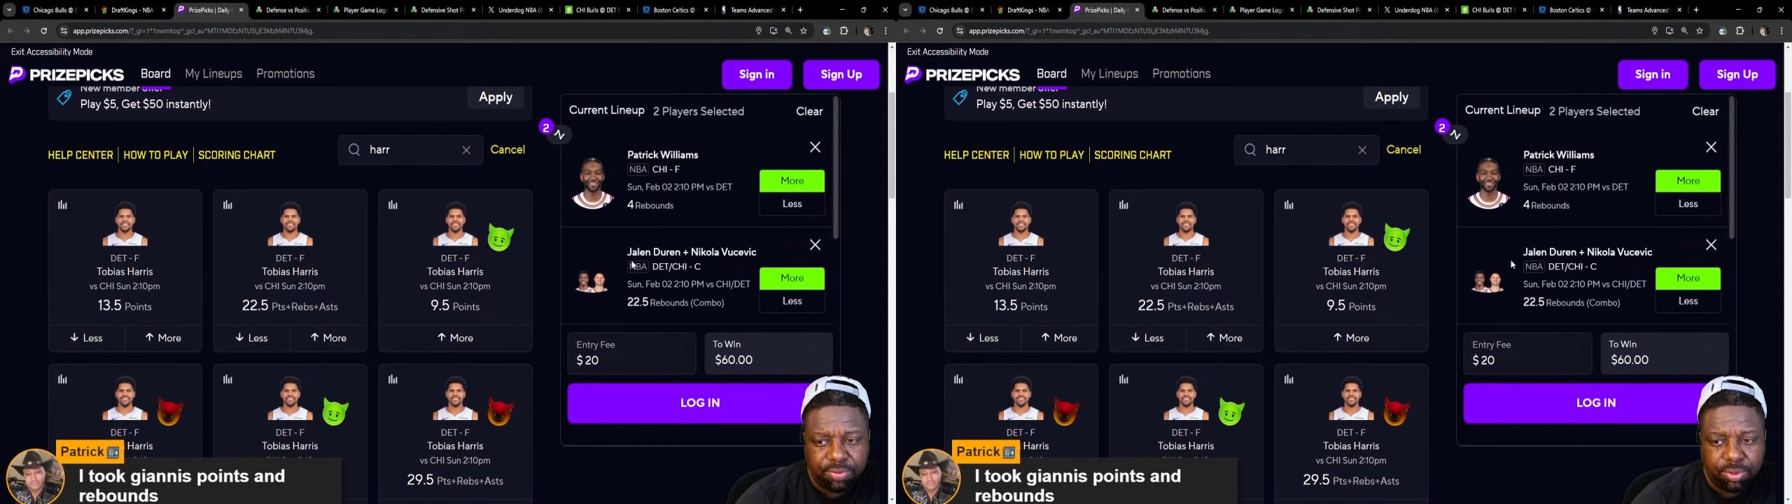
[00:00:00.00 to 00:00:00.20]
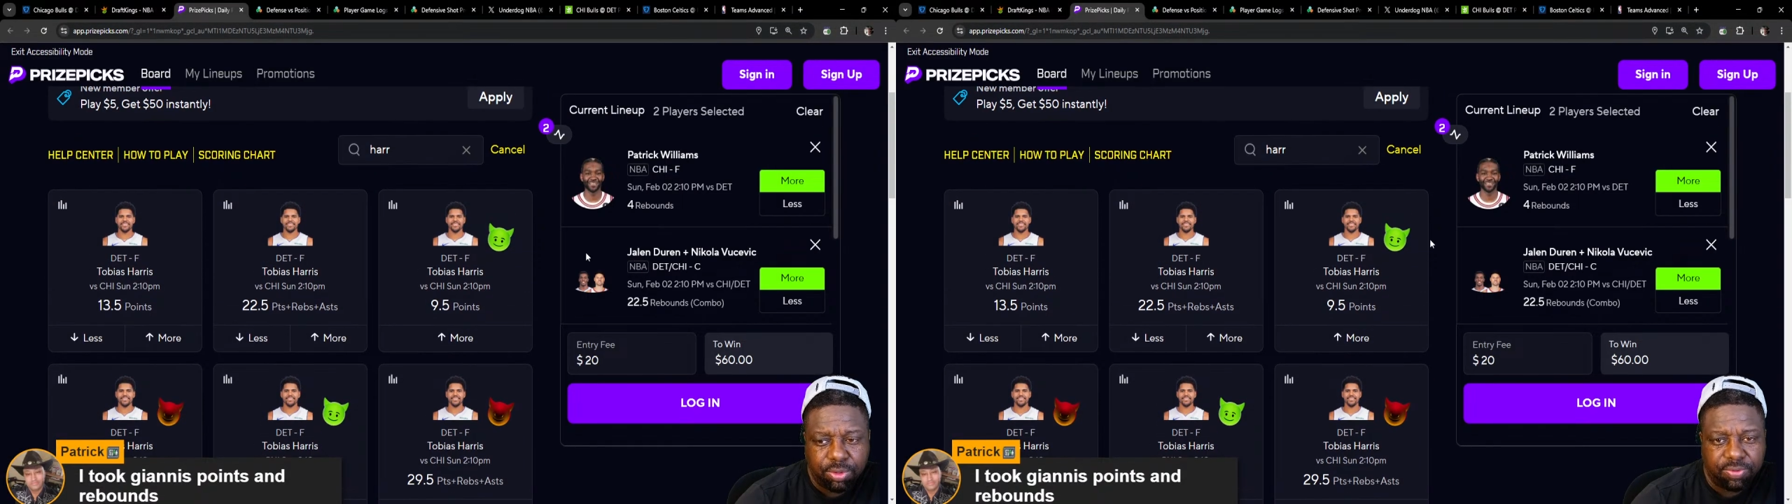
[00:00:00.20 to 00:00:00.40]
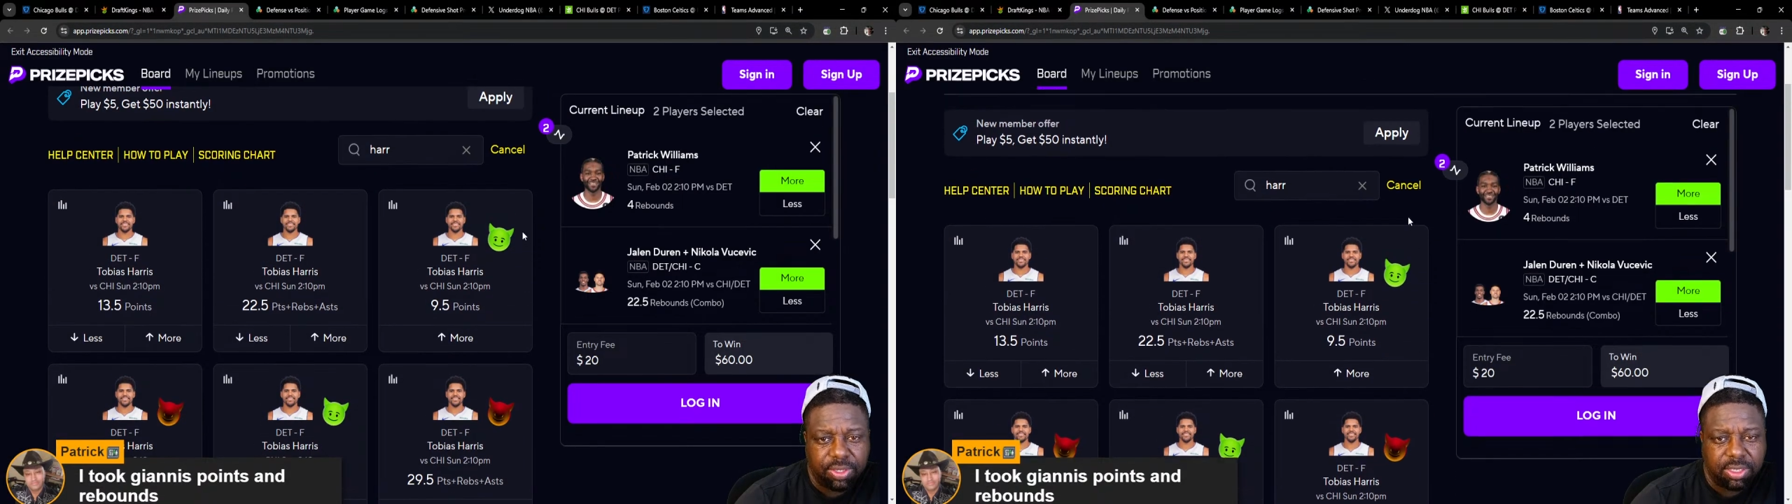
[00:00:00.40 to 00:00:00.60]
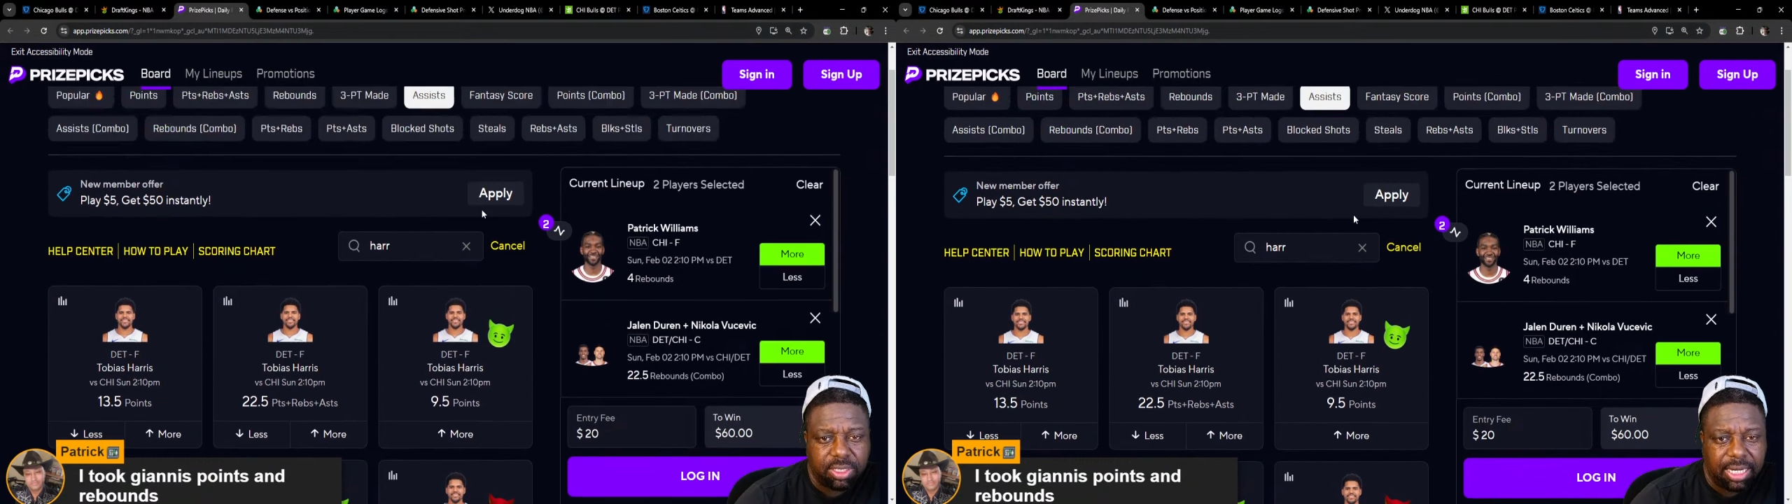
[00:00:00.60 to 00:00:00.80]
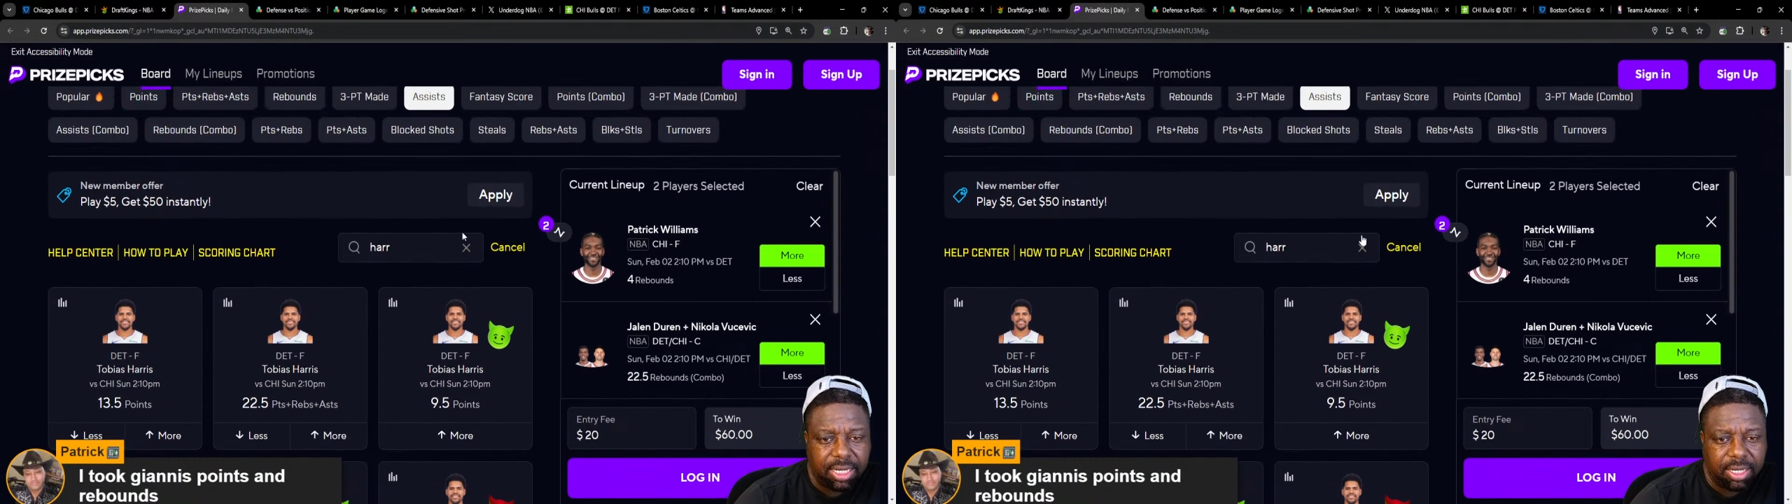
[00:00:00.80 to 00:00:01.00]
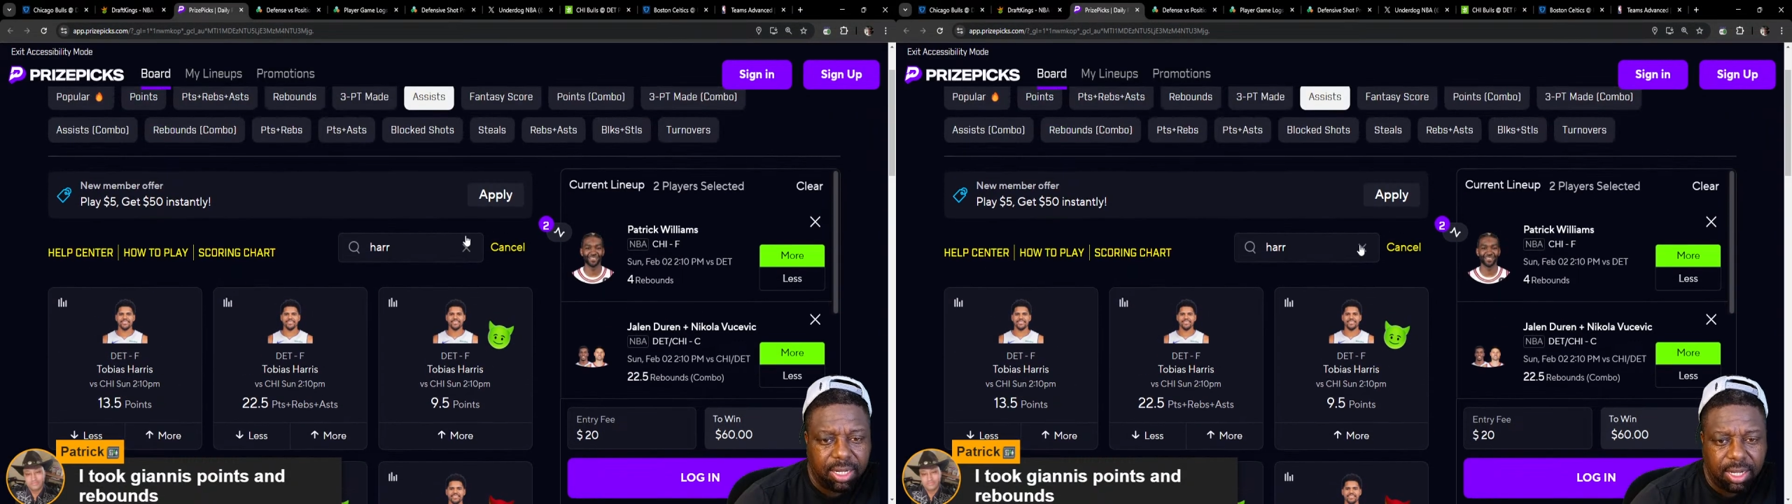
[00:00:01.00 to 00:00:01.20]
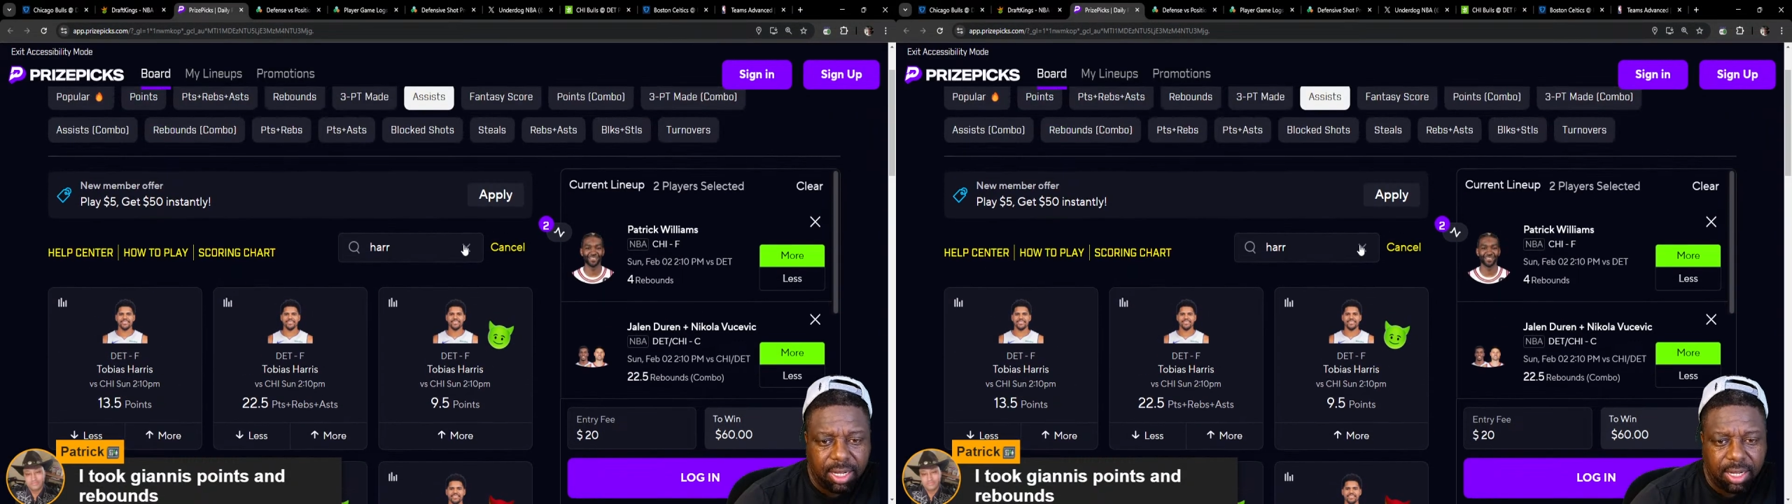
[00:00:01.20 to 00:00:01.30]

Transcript: Vucevic and